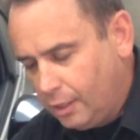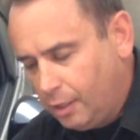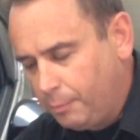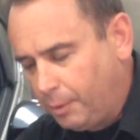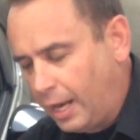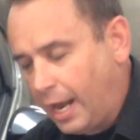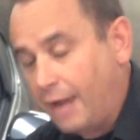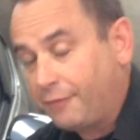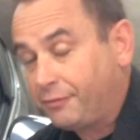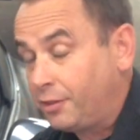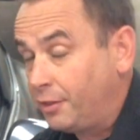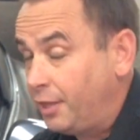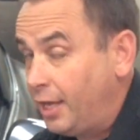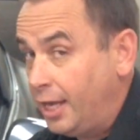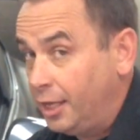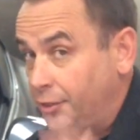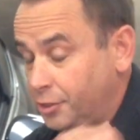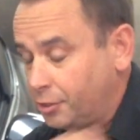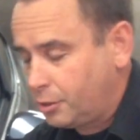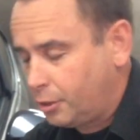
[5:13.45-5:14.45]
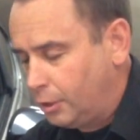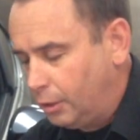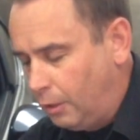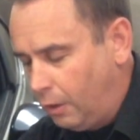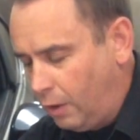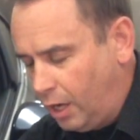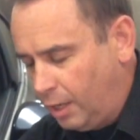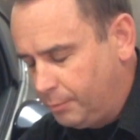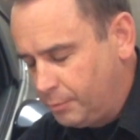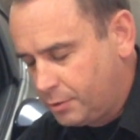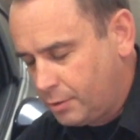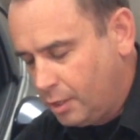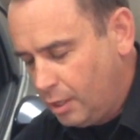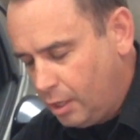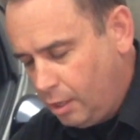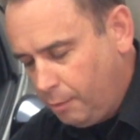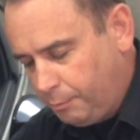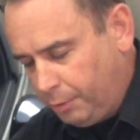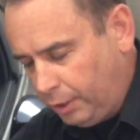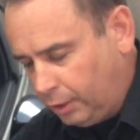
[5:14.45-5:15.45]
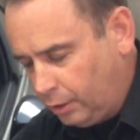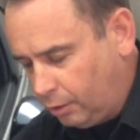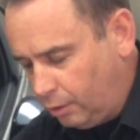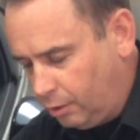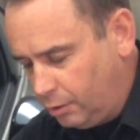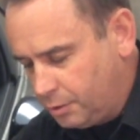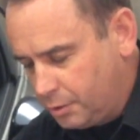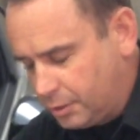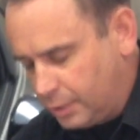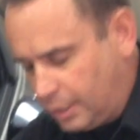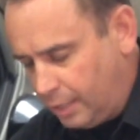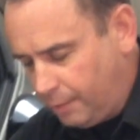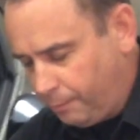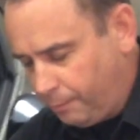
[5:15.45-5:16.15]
but after there it just climbs because